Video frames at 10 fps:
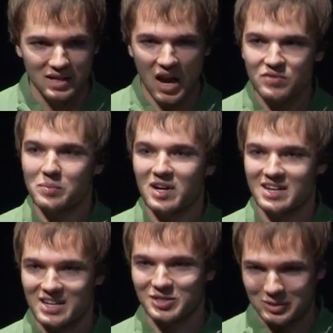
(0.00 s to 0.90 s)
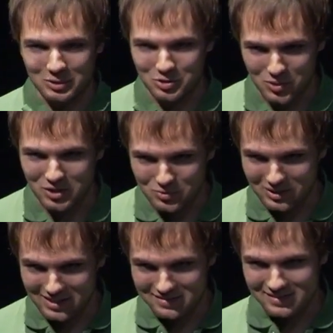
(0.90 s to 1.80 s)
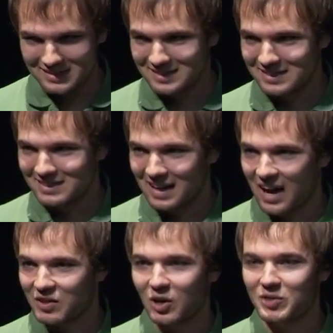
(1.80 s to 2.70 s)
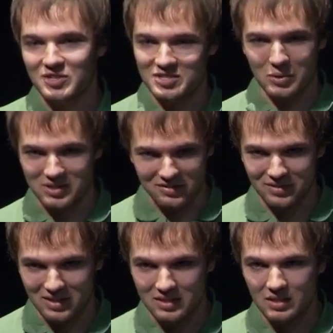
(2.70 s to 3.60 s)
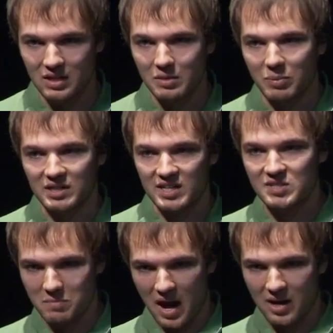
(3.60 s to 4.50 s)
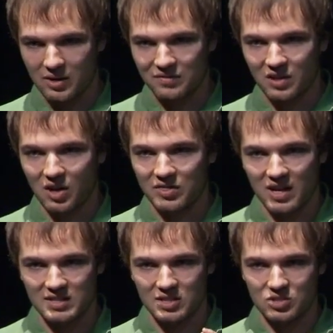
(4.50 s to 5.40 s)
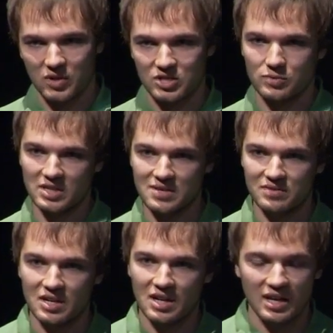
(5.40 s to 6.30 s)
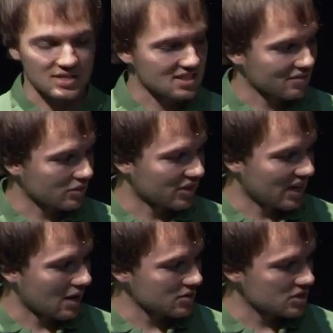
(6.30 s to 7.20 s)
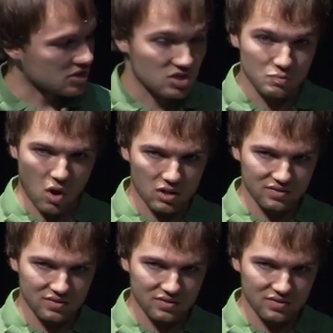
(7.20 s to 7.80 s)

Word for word: Everybody needs a little stress relief and the Earth is no different. But it doesn't matter if the Earth has its stress relieved in several thousand small